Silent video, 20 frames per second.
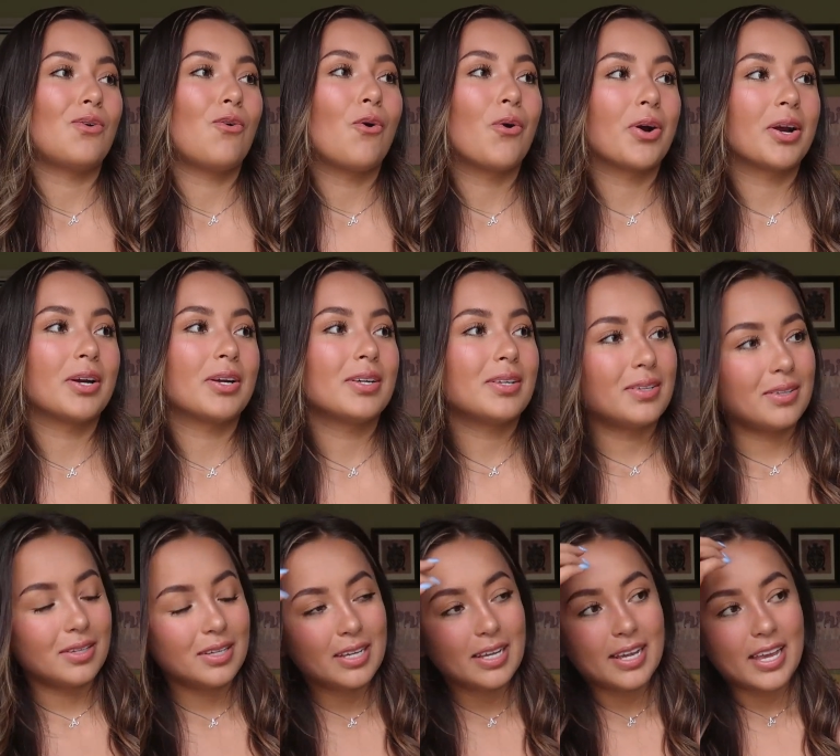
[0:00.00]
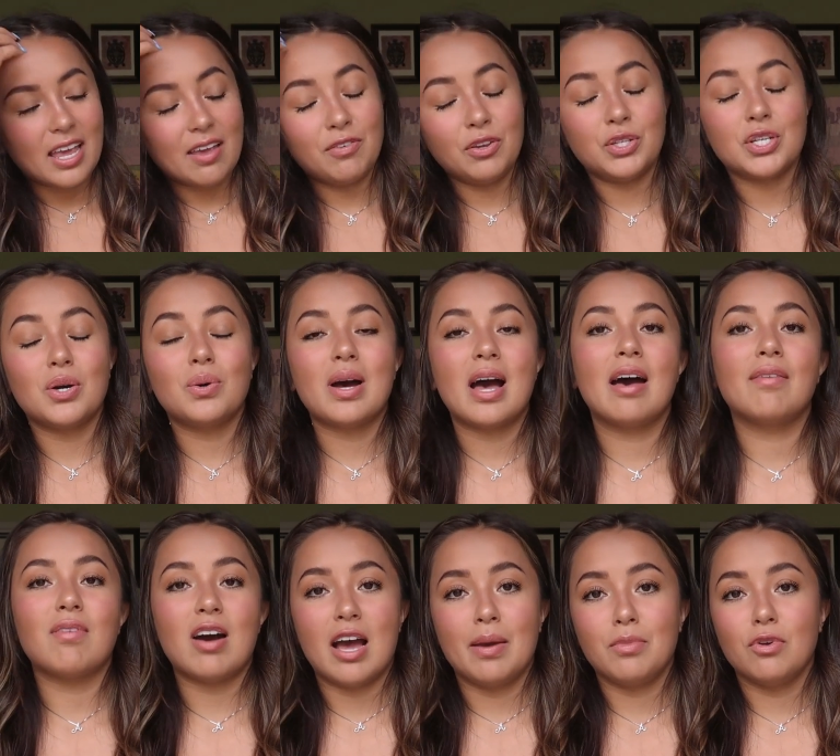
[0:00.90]
or if you don't
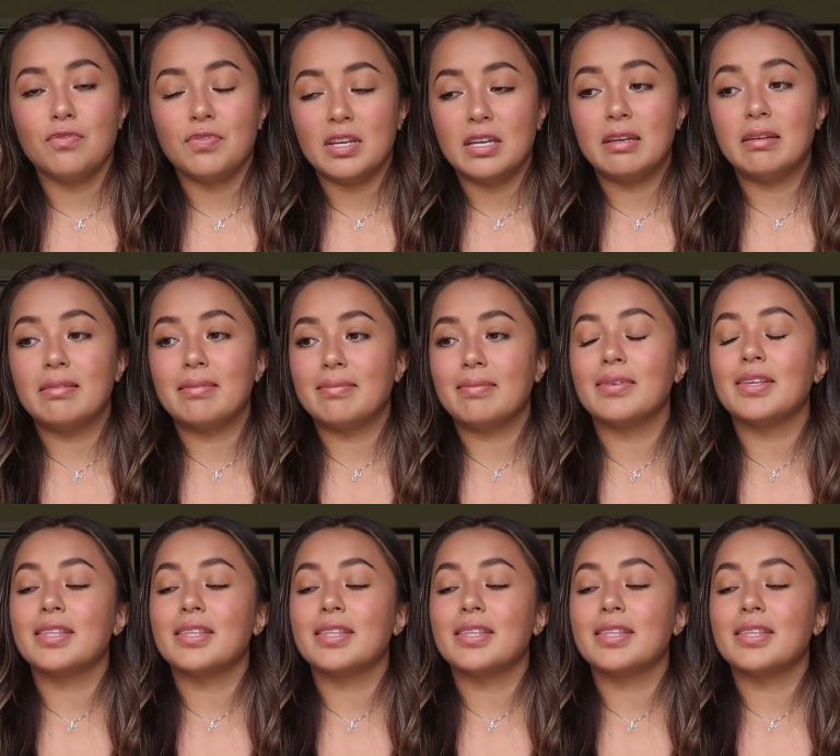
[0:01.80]
have iMovie,